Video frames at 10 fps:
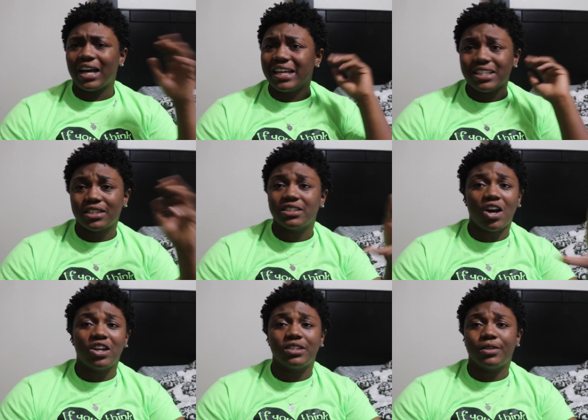I guess, because
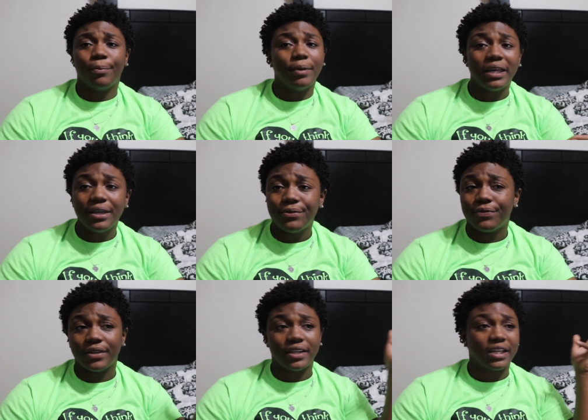all of the
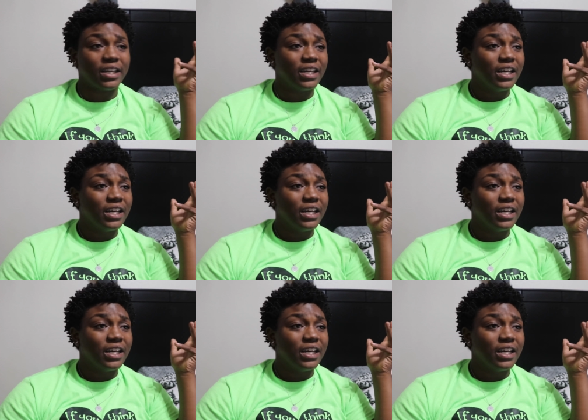beef and